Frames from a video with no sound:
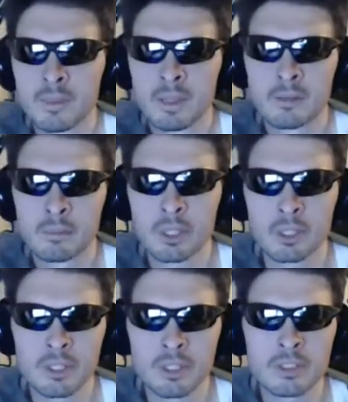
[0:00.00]

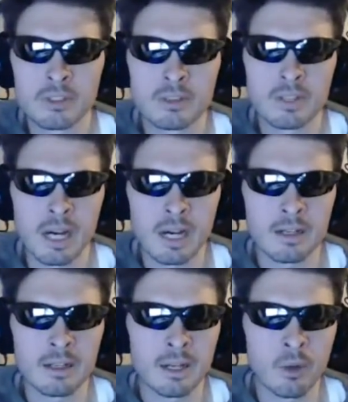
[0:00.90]
because
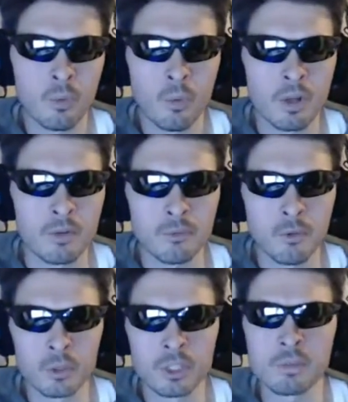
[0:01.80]
I don't want
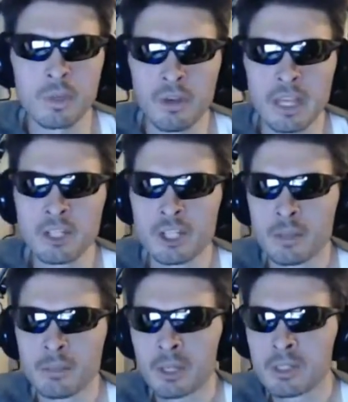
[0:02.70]
full simulation
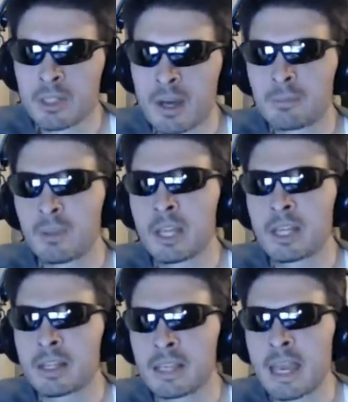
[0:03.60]
because I'm playing
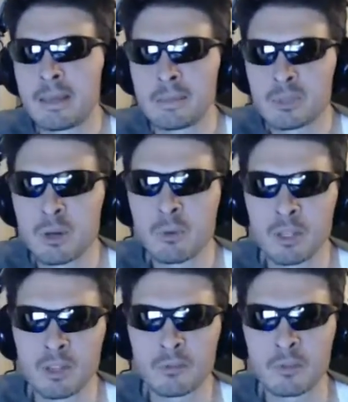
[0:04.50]
a game, so I want it
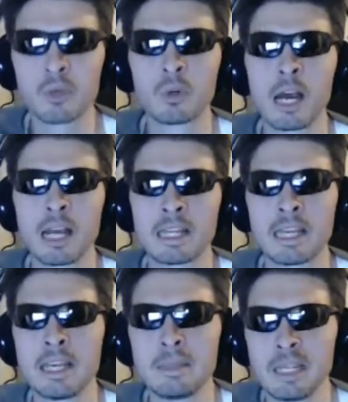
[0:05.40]
to feel kind of
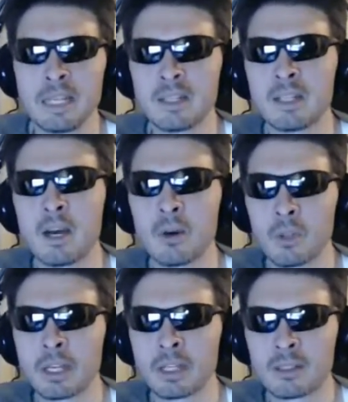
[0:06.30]
gamey, you know?
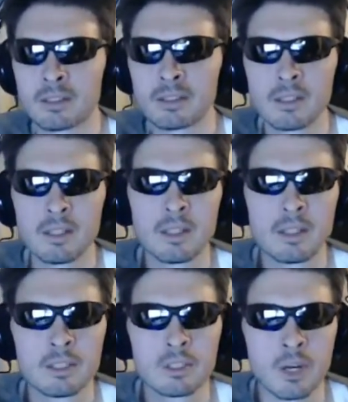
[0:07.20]
Like,
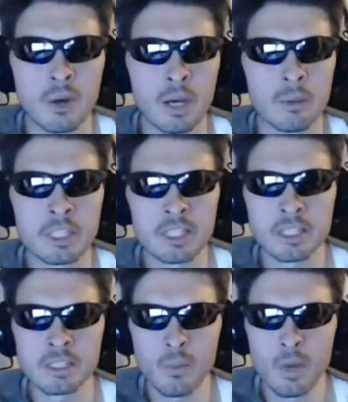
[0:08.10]
so I always
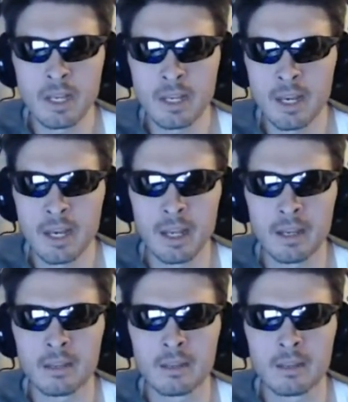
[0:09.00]
liked the way that the